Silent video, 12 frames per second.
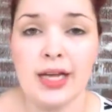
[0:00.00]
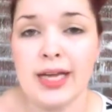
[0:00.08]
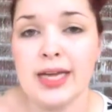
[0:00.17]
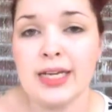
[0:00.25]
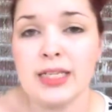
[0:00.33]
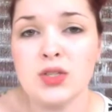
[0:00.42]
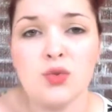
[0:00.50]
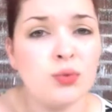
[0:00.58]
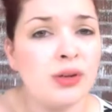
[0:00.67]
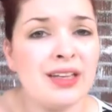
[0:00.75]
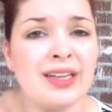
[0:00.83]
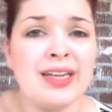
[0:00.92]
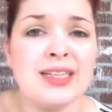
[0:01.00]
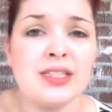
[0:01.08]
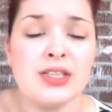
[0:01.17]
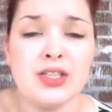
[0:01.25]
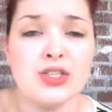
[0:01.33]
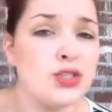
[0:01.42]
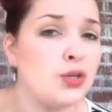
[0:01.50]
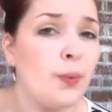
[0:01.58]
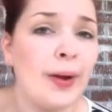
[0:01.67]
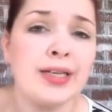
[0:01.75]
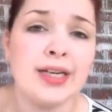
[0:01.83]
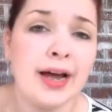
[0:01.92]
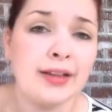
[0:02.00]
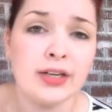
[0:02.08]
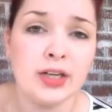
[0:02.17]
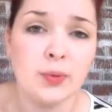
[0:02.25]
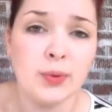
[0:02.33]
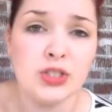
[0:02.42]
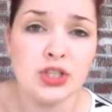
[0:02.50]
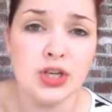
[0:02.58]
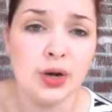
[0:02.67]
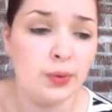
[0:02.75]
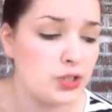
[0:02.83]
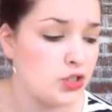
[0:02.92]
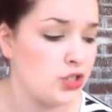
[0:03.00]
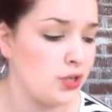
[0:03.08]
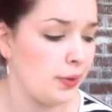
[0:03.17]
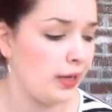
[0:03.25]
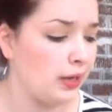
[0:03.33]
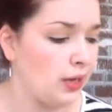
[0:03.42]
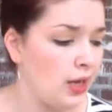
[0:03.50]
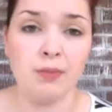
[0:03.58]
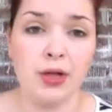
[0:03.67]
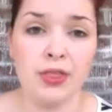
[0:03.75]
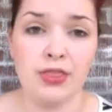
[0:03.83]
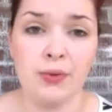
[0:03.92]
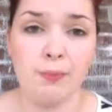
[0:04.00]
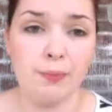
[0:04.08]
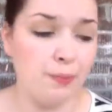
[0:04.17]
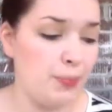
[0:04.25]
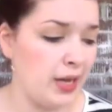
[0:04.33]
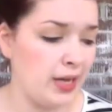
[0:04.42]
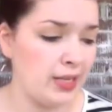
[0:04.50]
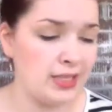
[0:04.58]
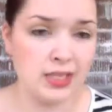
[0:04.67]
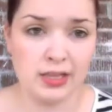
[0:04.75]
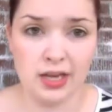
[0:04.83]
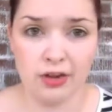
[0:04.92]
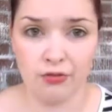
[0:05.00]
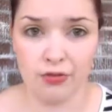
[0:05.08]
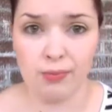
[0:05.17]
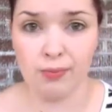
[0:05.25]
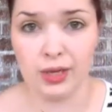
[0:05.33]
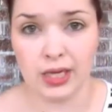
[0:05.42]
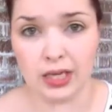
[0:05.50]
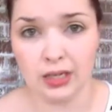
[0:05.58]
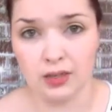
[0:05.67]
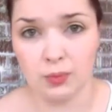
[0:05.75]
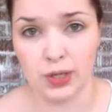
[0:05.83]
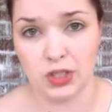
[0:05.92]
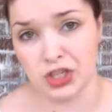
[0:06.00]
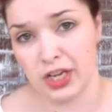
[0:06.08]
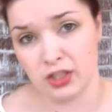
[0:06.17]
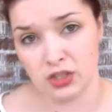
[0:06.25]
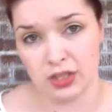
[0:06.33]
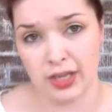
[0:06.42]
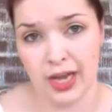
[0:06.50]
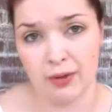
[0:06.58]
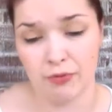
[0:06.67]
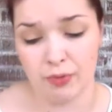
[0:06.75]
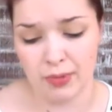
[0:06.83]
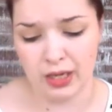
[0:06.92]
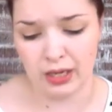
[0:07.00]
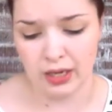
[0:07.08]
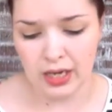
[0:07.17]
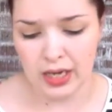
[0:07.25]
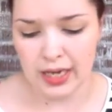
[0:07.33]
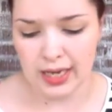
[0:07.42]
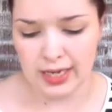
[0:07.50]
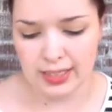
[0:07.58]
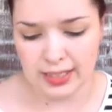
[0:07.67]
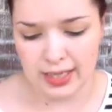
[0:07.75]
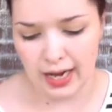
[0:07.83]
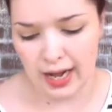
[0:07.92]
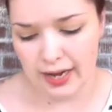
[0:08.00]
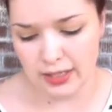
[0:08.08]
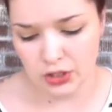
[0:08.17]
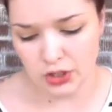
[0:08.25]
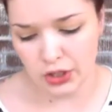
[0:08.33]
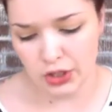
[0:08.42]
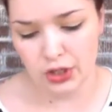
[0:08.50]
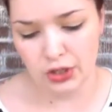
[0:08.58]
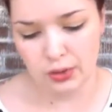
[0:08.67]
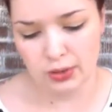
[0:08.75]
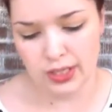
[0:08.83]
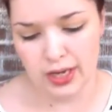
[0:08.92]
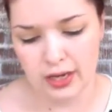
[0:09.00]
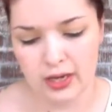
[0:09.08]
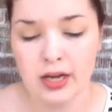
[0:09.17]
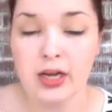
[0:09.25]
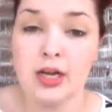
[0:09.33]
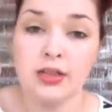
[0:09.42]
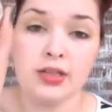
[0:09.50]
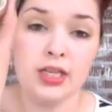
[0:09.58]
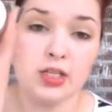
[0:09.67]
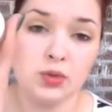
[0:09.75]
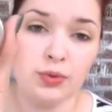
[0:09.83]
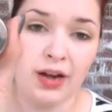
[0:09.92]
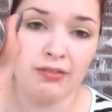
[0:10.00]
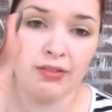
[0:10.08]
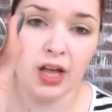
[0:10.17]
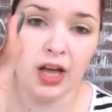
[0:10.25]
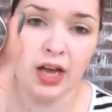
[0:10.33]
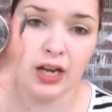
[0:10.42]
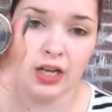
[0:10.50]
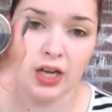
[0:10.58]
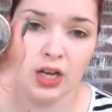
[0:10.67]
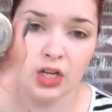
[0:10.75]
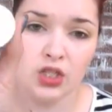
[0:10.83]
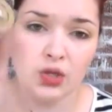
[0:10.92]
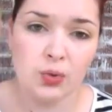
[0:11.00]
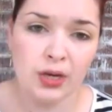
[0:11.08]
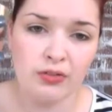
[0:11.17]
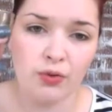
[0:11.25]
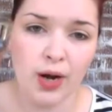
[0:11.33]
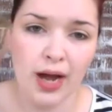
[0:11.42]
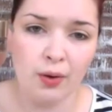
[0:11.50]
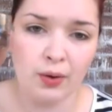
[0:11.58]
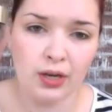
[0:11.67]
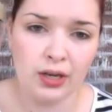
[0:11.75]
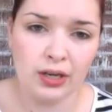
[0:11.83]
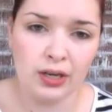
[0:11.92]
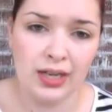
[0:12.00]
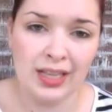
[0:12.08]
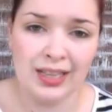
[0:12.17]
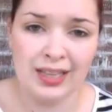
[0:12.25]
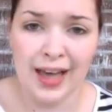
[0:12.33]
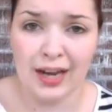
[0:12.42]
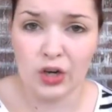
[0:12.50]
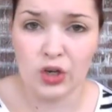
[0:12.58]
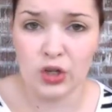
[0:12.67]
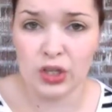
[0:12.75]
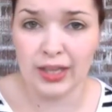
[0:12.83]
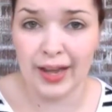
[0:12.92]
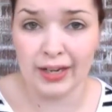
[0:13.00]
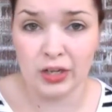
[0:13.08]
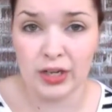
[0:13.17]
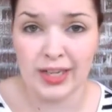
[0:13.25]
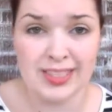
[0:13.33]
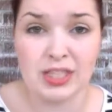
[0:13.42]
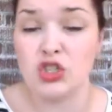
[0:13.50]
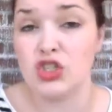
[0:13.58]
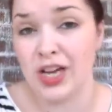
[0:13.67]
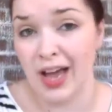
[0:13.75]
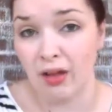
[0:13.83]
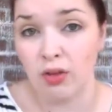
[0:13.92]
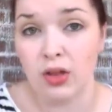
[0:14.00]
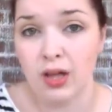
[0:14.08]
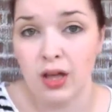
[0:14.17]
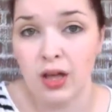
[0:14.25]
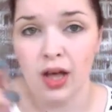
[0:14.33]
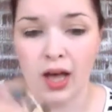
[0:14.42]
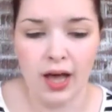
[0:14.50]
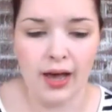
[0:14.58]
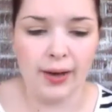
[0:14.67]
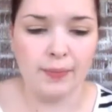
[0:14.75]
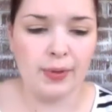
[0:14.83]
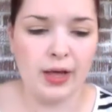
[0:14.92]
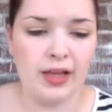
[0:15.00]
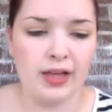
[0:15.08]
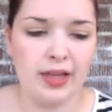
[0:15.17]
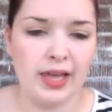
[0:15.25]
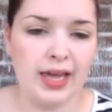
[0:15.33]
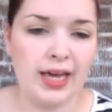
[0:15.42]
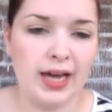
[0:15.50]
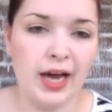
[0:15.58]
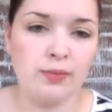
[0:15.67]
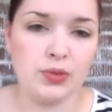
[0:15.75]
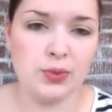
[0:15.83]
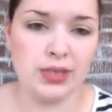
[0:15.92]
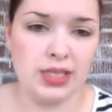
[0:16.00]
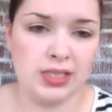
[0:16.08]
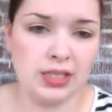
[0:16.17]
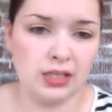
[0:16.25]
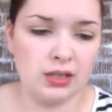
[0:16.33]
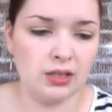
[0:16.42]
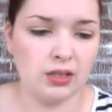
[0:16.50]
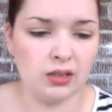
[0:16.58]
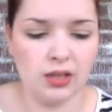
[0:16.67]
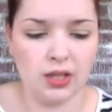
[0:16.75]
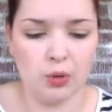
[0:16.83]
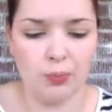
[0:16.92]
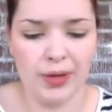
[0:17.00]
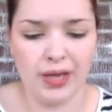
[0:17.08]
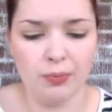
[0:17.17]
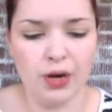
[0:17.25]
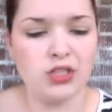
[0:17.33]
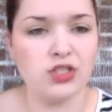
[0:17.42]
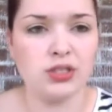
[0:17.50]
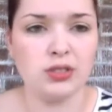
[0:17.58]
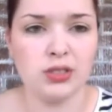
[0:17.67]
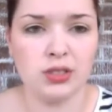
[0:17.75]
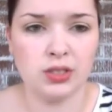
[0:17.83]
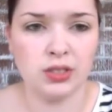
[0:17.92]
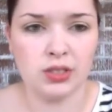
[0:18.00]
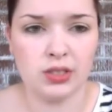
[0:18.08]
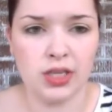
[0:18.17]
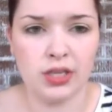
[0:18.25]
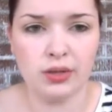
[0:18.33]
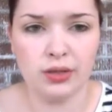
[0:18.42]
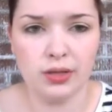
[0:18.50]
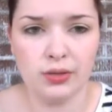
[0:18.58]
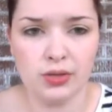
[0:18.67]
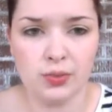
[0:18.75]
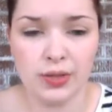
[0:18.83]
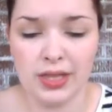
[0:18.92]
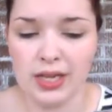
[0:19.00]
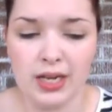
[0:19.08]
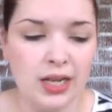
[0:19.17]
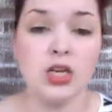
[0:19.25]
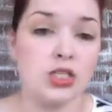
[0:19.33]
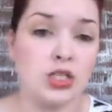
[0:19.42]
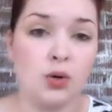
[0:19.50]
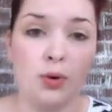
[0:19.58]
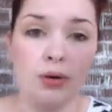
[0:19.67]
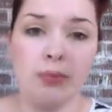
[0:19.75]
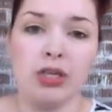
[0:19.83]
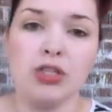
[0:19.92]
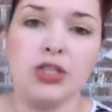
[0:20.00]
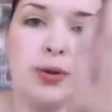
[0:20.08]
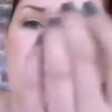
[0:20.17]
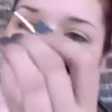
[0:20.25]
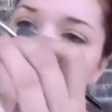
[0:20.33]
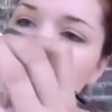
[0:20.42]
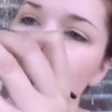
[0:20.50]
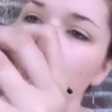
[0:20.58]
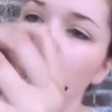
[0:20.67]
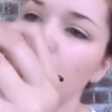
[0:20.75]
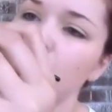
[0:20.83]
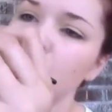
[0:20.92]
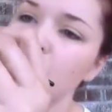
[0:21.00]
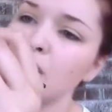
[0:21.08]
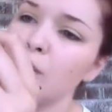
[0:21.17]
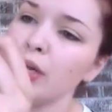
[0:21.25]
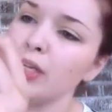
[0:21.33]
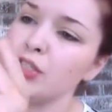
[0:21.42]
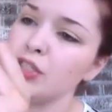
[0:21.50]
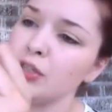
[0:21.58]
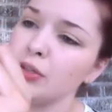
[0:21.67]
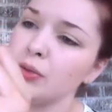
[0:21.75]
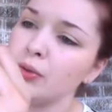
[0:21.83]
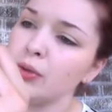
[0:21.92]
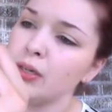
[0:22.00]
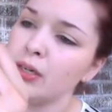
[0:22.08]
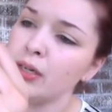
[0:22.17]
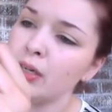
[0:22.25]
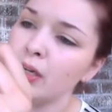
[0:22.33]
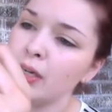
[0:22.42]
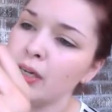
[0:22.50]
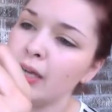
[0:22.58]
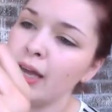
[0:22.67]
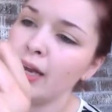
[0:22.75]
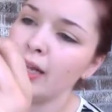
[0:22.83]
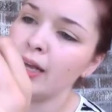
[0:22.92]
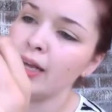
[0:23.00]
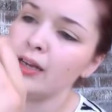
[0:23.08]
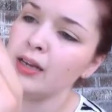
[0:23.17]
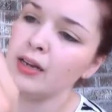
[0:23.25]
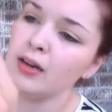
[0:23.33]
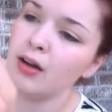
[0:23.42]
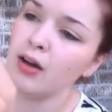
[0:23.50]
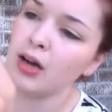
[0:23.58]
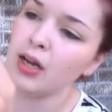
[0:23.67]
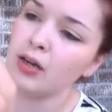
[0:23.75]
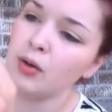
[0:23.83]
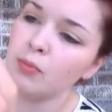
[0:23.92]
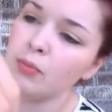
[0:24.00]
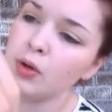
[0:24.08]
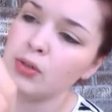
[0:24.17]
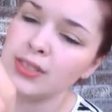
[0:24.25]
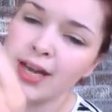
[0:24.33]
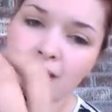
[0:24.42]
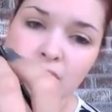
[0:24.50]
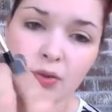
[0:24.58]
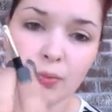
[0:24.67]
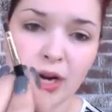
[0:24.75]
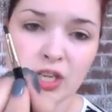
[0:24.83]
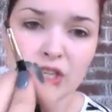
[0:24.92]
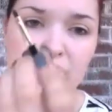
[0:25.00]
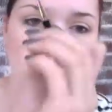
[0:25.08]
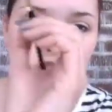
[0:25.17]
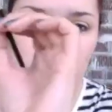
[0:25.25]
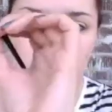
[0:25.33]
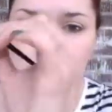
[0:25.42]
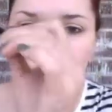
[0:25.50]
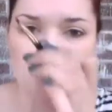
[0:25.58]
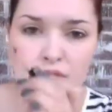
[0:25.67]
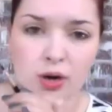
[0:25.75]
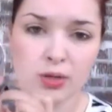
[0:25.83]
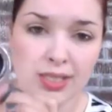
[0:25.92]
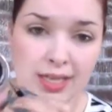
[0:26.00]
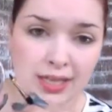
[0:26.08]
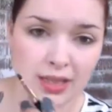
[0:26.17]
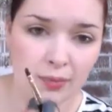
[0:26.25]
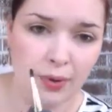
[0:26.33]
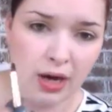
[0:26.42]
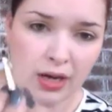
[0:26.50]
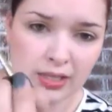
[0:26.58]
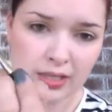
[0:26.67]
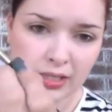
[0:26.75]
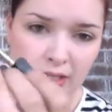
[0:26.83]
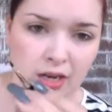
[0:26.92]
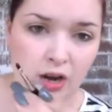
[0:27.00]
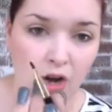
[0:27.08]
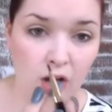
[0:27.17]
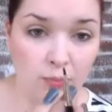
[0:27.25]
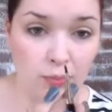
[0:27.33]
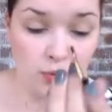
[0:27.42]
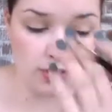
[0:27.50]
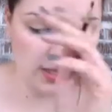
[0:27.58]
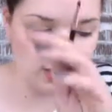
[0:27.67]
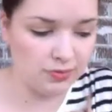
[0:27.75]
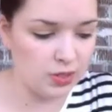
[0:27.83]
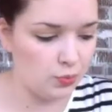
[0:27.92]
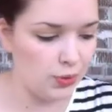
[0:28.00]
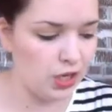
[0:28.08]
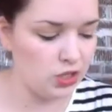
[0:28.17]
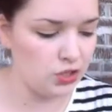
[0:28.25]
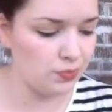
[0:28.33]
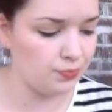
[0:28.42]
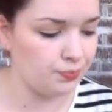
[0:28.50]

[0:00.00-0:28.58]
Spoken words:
It is really easy to do winged eyeliner once you know what you're doing. The biggest thing for me, what changed the game for me, is that I started using this Revlon 24-hour lacquer liner. It's a gel. It comes with this little paintbrush that you use with it. So what I'm going to do is I'm just going to get it on both sides of the brush. I just do 2 strokes in the pot on both sides of this brush.